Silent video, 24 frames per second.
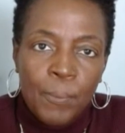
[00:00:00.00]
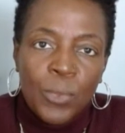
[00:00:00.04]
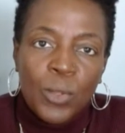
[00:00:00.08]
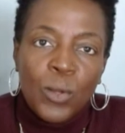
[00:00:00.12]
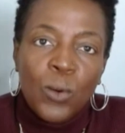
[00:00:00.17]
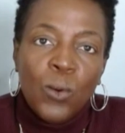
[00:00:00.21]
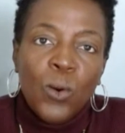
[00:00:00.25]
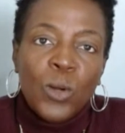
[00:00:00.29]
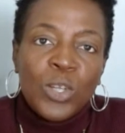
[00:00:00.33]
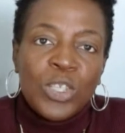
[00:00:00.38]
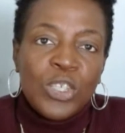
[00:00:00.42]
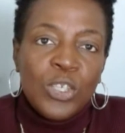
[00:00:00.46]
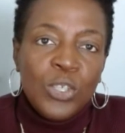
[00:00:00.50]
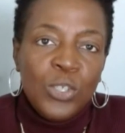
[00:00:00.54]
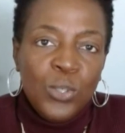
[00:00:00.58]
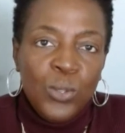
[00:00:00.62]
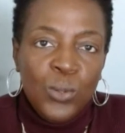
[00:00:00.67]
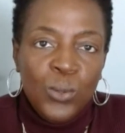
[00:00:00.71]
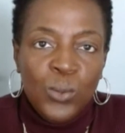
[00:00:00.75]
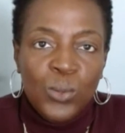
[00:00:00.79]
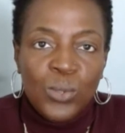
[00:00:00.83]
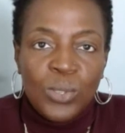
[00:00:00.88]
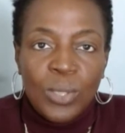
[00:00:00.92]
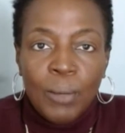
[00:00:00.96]
or to
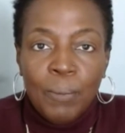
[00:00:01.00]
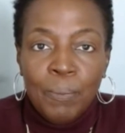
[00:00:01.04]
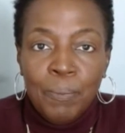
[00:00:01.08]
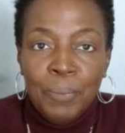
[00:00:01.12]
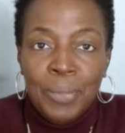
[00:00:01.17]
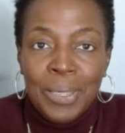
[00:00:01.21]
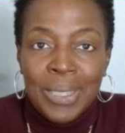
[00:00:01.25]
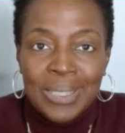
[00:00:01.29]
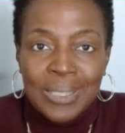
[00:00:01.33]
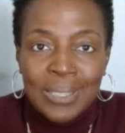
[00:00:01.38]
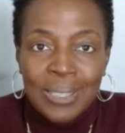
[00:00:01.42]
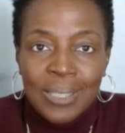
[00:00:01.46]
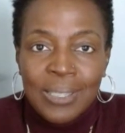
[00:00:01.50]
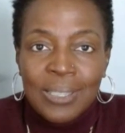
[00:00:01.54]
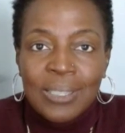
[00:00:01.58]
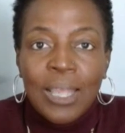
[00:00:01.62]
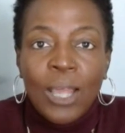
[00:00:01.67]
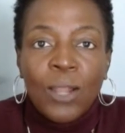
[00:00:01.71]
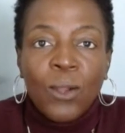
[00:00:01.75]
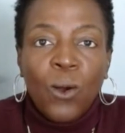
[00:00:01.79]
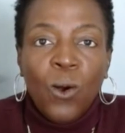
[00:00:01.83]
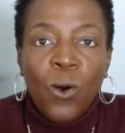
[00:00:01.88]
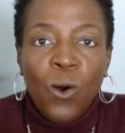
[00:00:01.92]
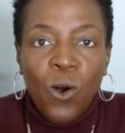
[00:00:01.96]
use a business
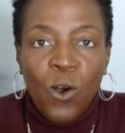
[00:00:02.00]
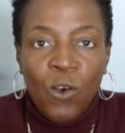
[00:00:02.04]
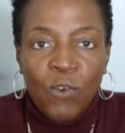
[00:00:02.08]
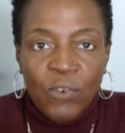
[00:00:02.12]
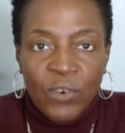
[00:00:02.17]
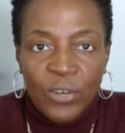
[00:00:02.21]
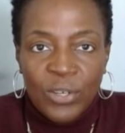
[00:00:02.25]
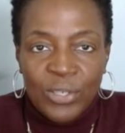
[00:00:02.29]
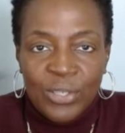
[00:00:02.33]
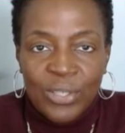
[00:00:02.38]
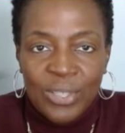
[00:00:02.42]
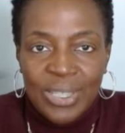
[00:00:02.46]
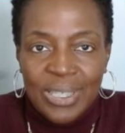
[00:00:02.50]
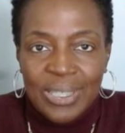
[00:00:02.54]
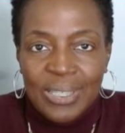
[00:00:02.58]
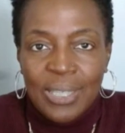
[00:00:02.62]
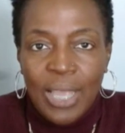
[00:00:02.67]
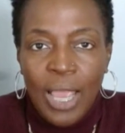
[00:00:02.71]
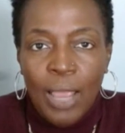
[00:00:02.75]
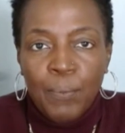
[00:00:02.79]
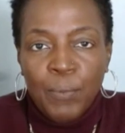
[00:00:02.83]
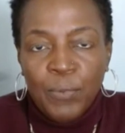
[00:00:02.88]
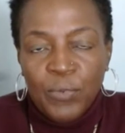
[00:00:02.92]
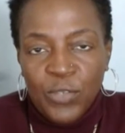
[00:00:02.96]
that offers this
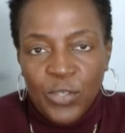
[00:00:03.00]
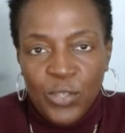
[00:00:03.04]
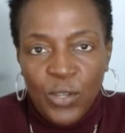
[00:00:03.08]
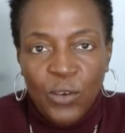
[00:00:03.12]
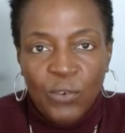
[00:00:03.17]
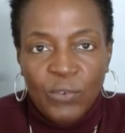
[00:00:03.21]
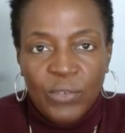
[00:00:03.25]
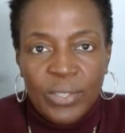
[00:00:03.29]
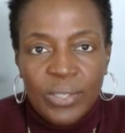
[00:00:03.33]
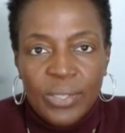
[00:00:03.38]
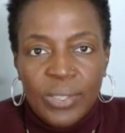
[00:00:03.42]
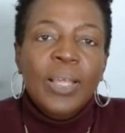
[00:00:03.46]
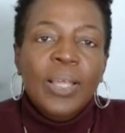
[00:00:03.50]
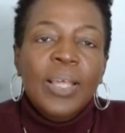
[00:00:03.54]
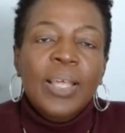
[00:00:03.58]
type of service.